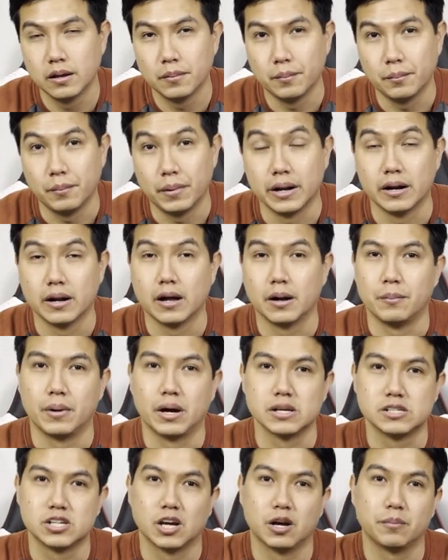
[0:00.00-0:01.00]
might not
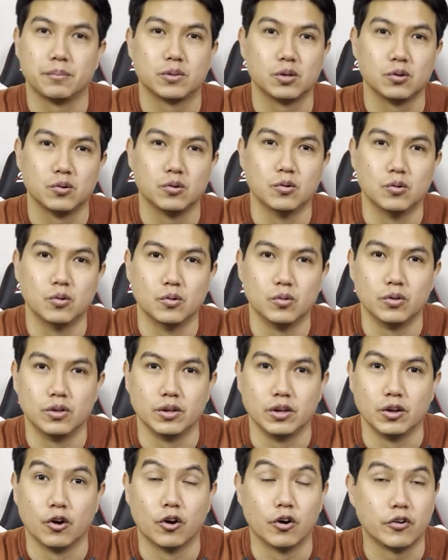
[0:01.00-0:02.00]
match up to
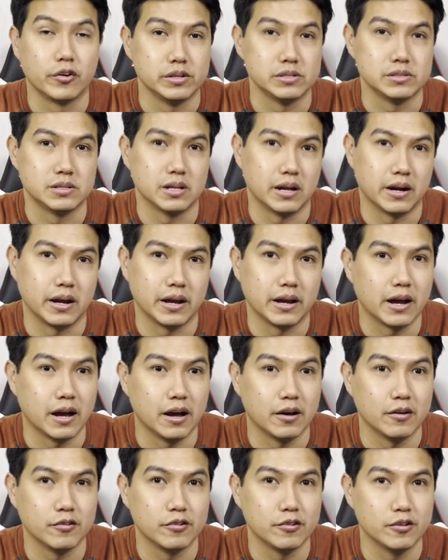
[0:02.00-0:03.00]
the o-rings that I
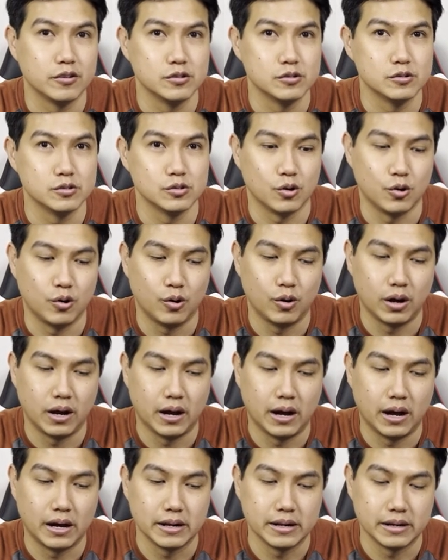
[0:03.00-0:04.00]
have so
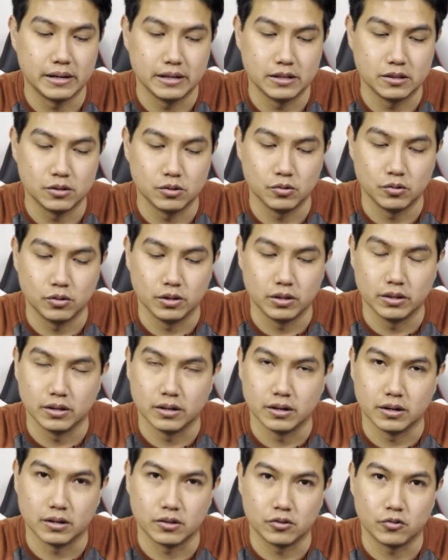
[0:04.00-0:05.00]
I need to
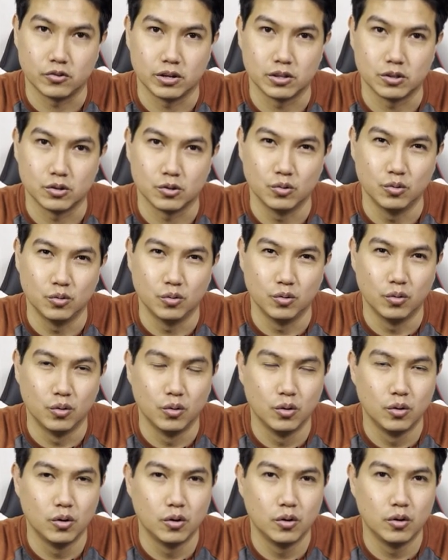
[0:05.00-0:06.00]
either try to
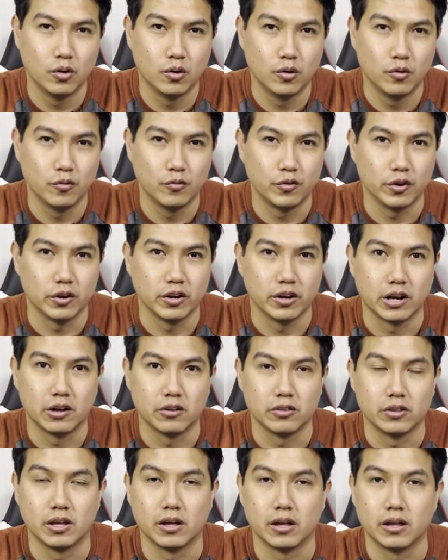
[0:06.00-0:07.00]
figure
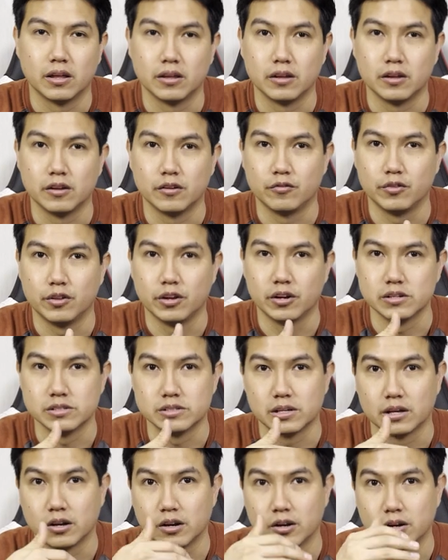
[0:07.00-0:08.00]
out that if there is
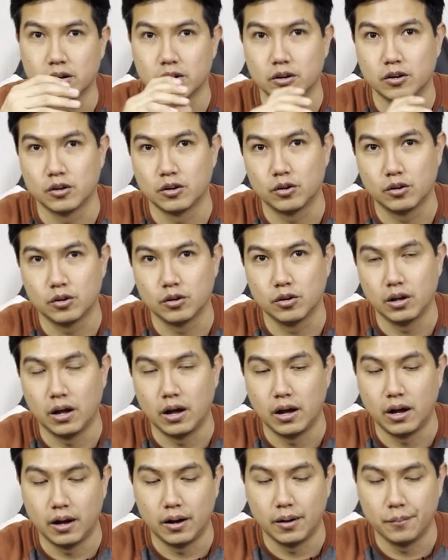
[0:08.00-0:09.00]
a,
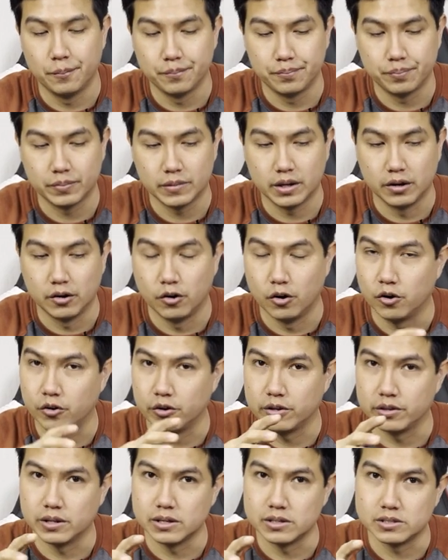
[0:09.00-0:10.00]
uh, an
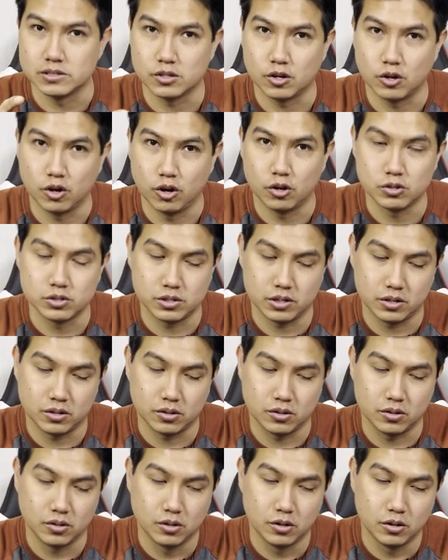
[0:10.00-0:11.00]
o-ring that's closer
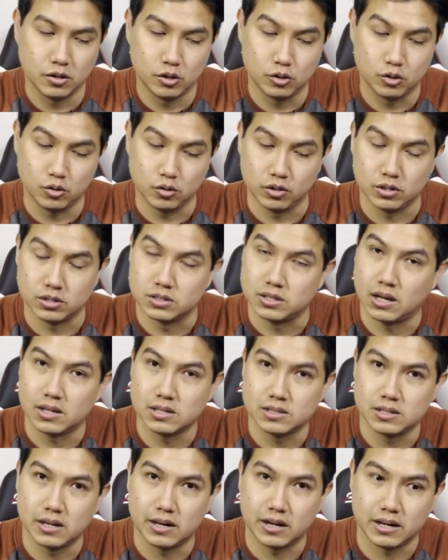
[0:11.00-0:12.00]
to the size
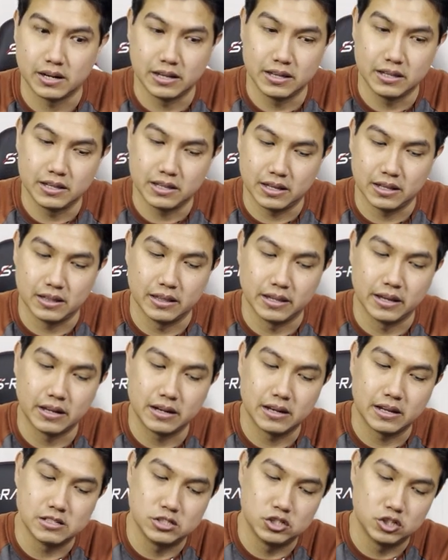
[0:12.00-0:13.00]
that I need and
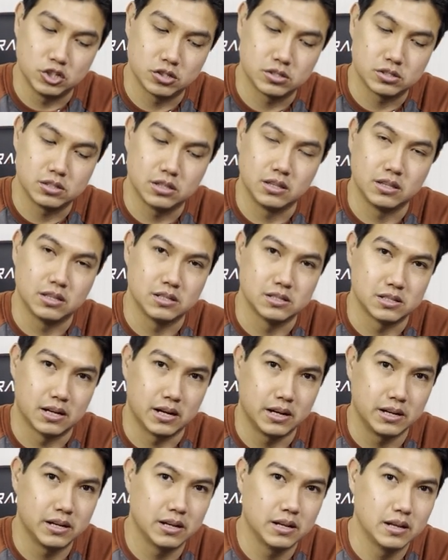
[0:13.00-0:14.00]
then adjust the
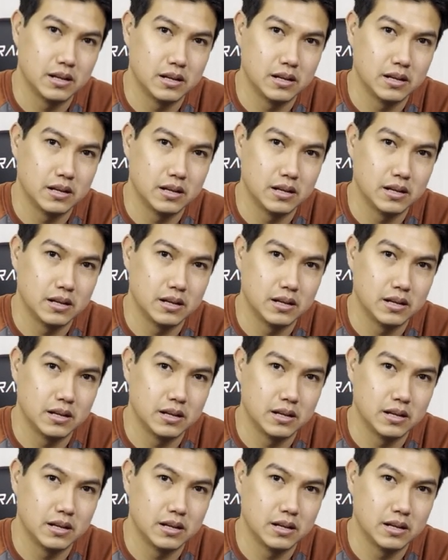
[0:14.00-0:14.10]
design